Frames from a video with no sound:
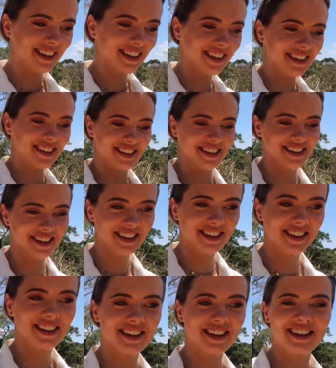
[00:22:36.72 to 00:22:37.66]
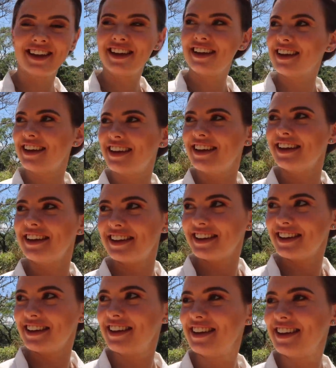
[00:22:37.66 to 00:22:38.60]
Because of all the hype that
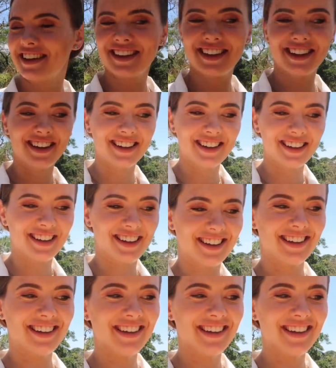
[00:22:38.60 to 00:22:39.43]
we put on it, but